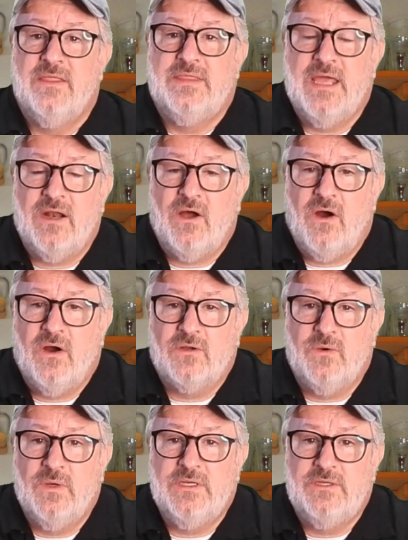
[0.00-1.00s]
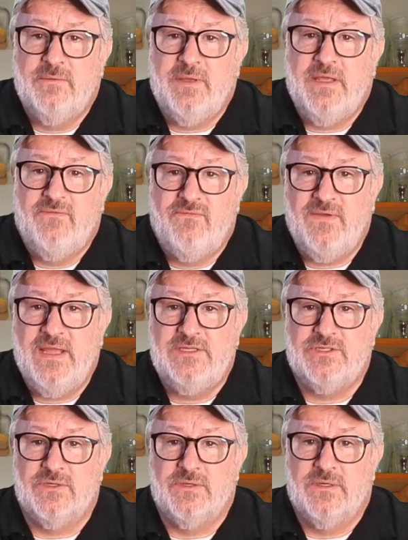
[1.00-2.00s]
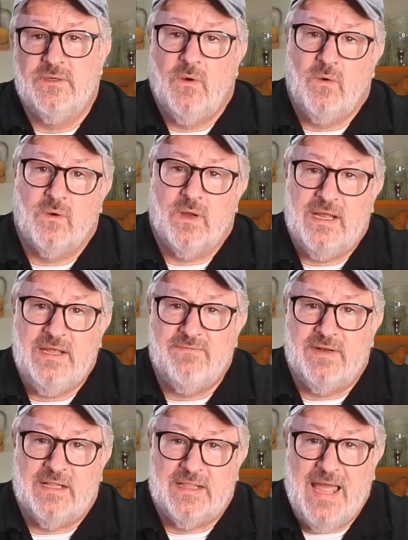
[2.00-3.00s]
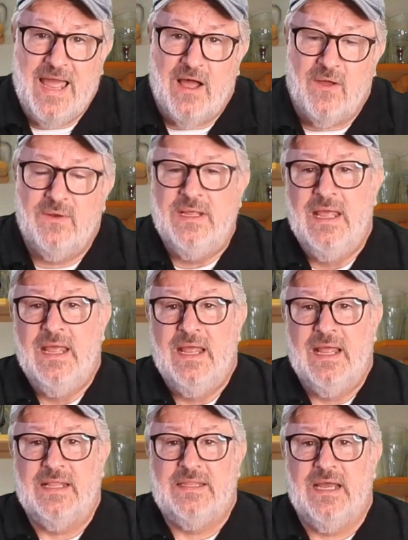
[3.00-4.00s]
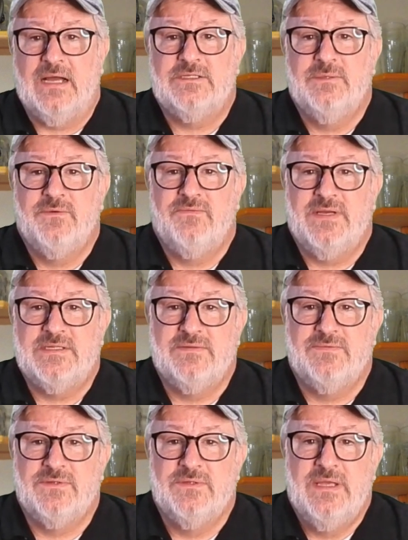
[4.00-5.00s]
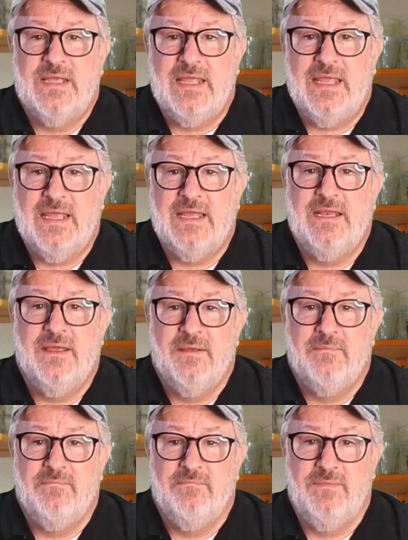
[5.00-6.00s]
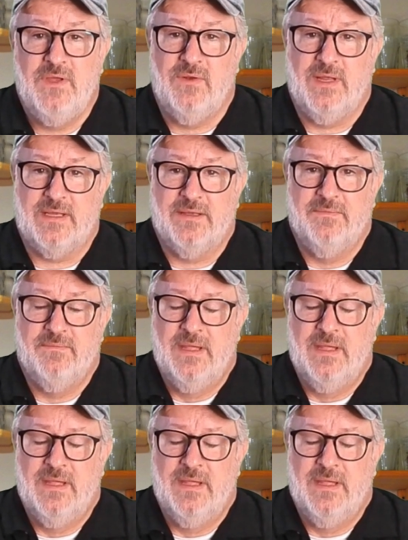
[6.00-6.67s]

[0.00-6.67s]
that are going to be featured or even allowed at the Oktober Festival in Munich.